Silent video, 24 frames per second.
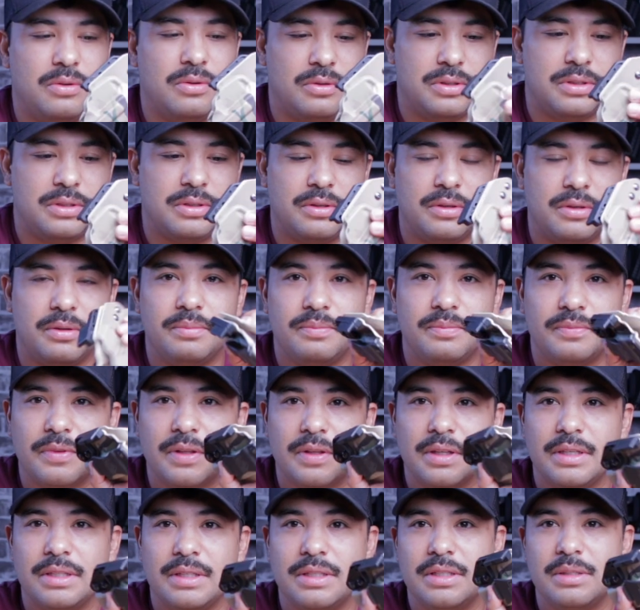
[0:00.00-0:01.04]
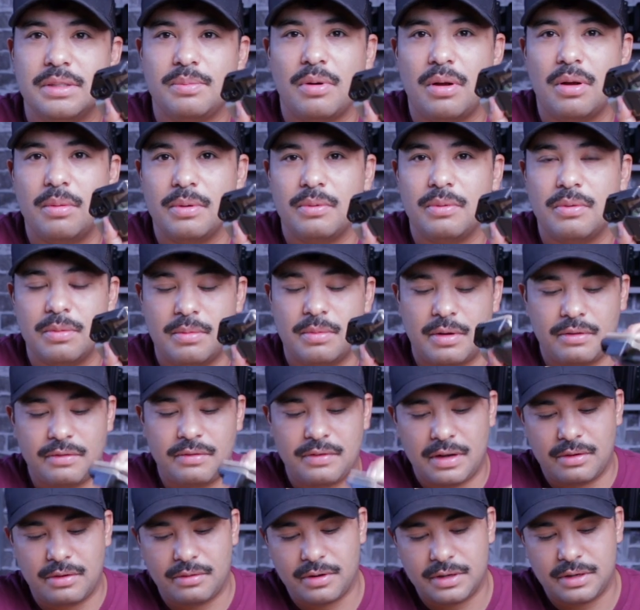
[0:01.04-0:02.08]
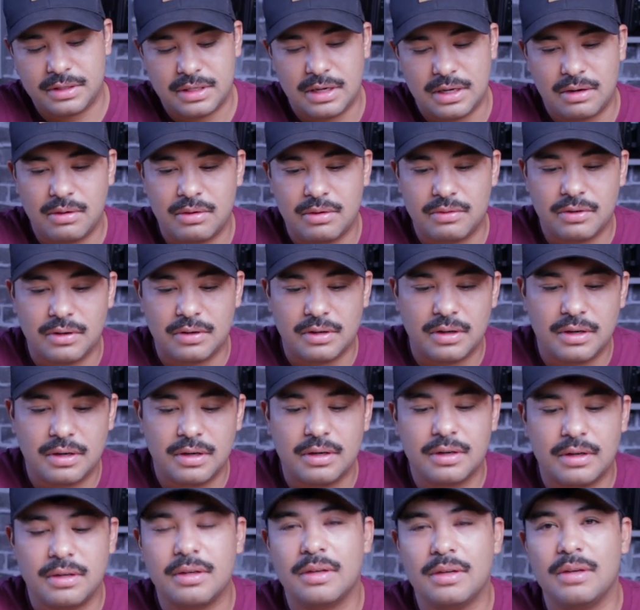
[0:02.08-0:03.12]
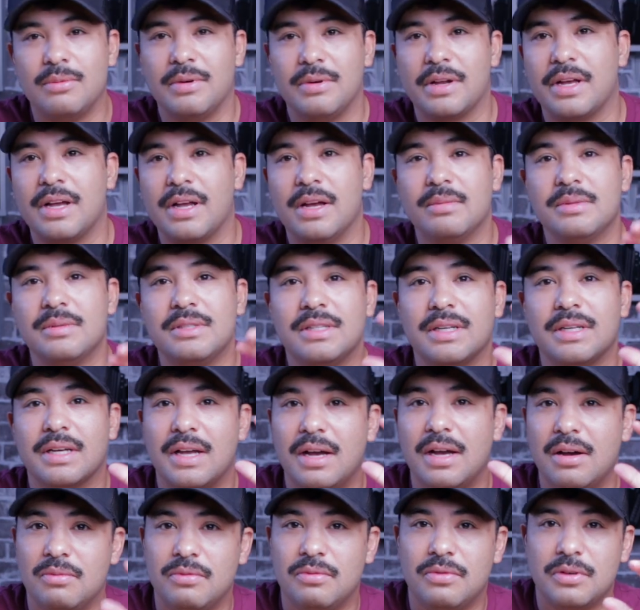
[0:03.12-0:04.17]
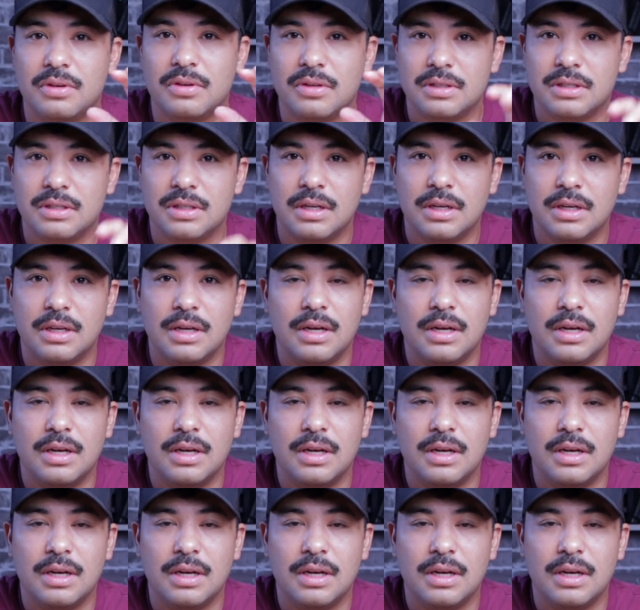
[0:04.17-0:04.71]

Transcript: holster. This is probably one of my favorites. However, when it comes to comfort,